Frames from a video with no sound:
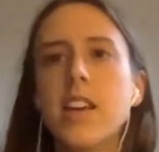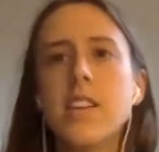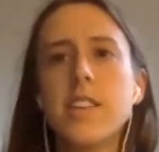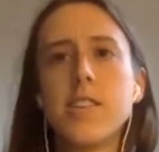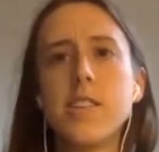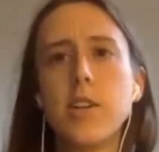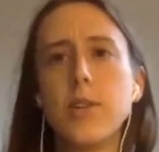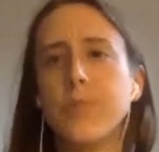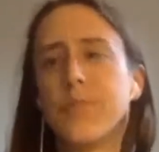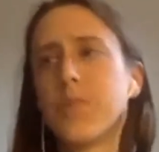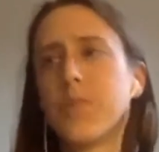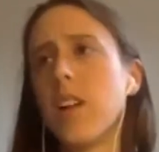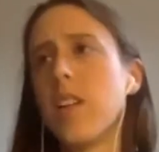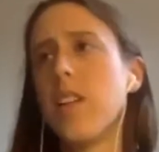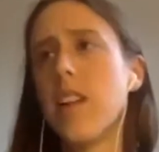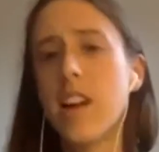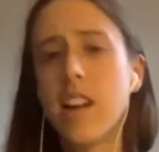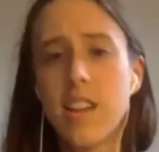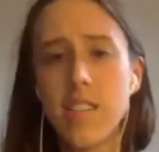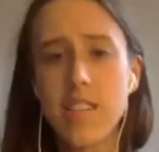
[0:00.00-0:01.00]
So a
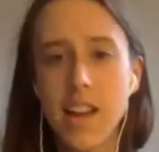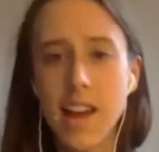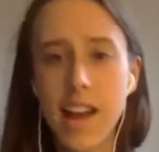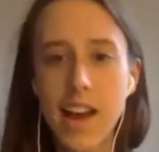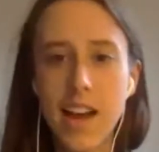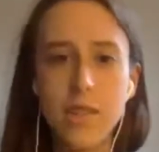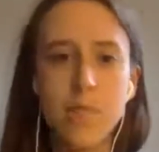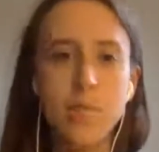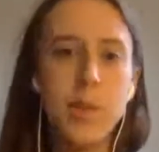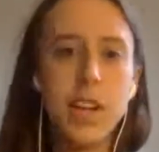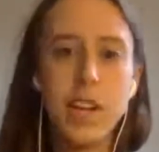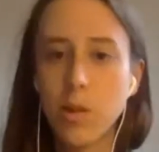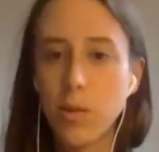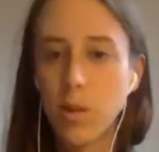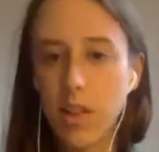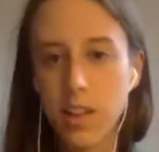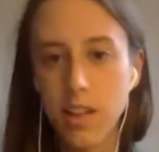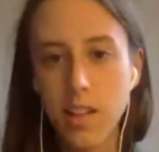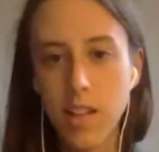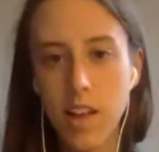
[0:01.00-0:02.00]
lot of that, meeting
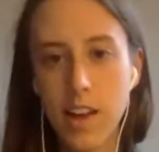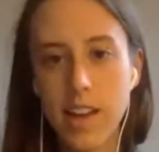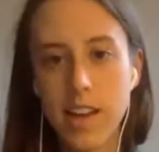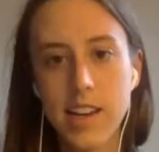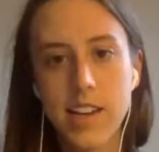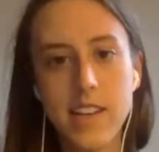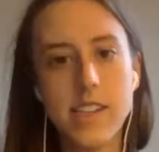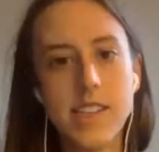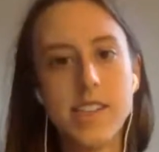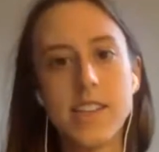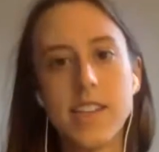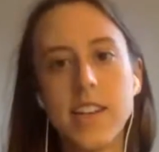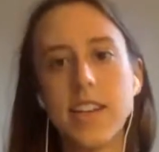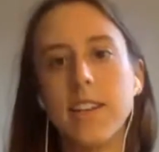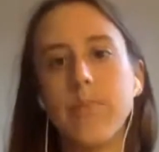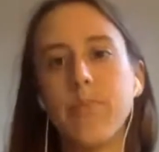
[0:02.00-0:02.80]
with clients,